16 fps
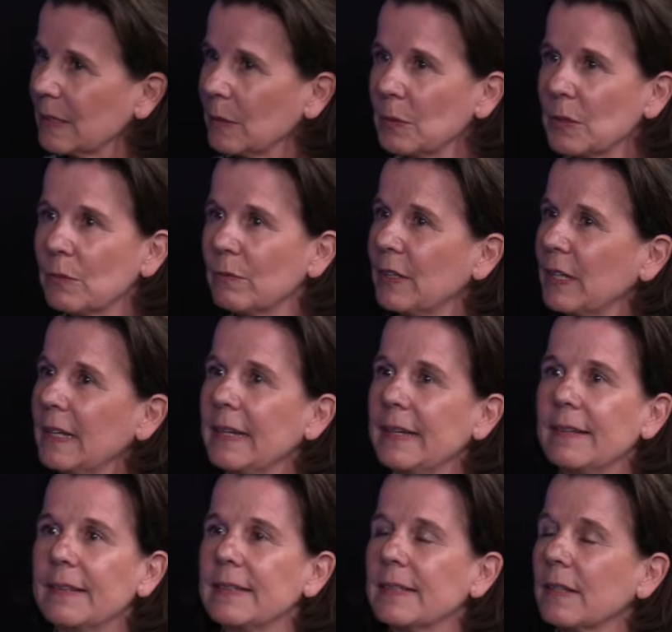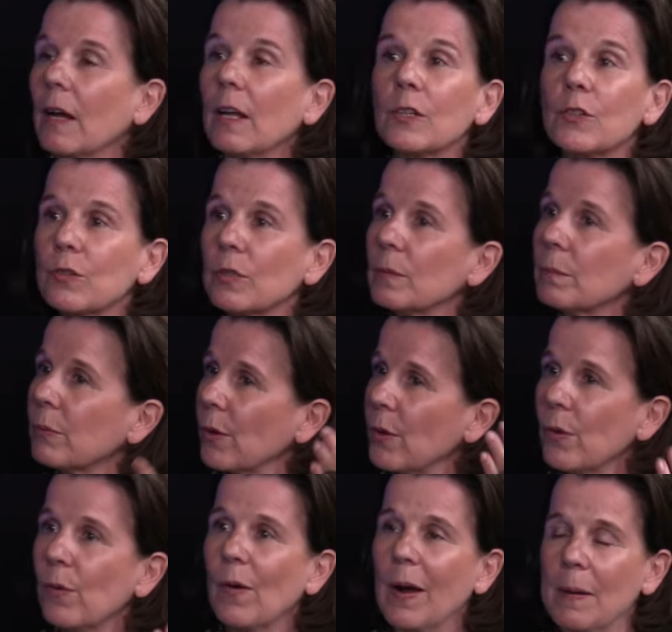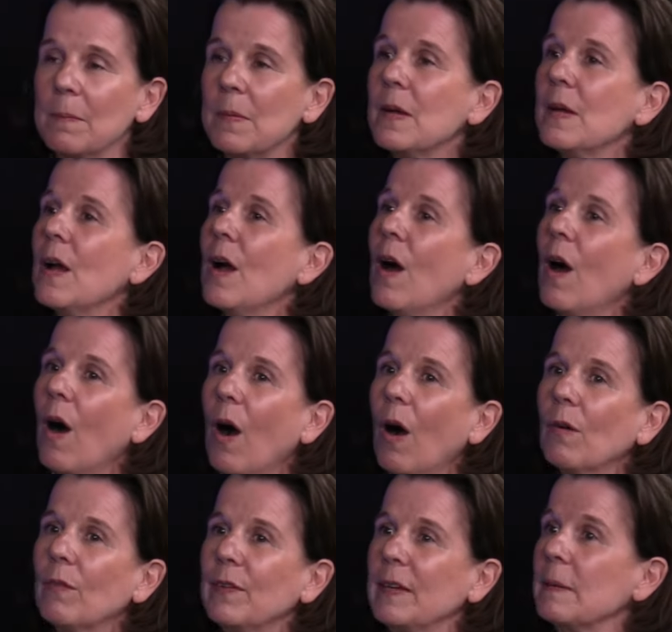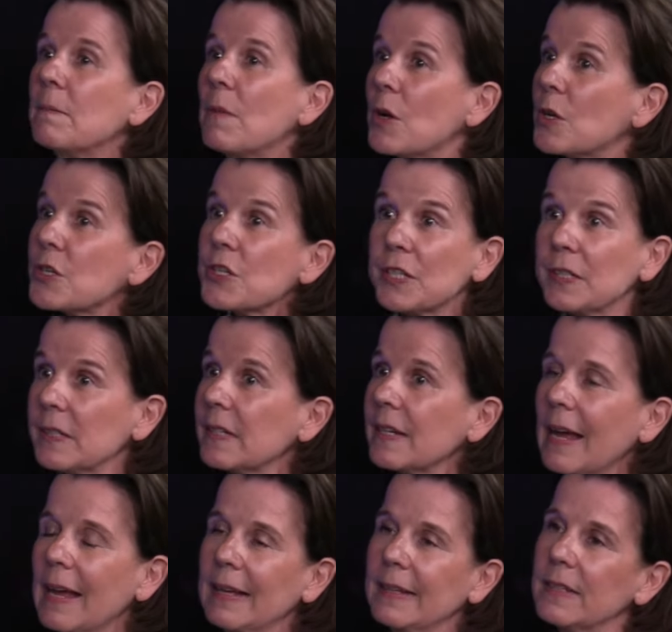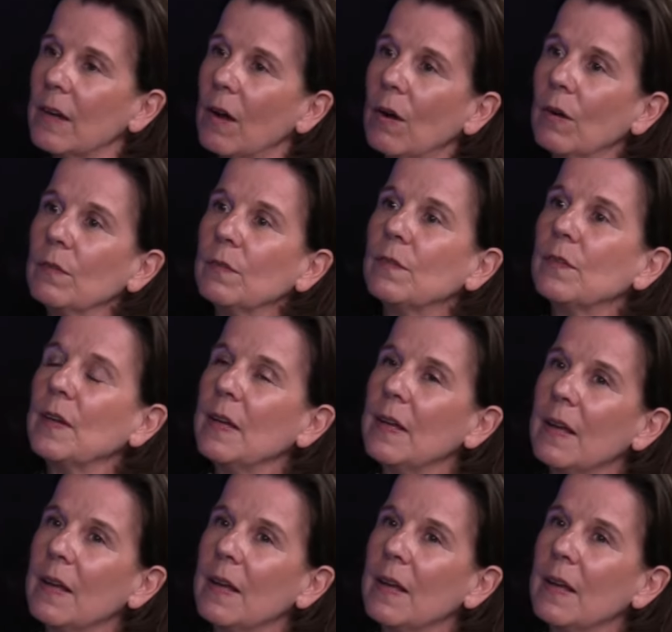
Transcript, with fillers: There was really this cultural program of immersion and of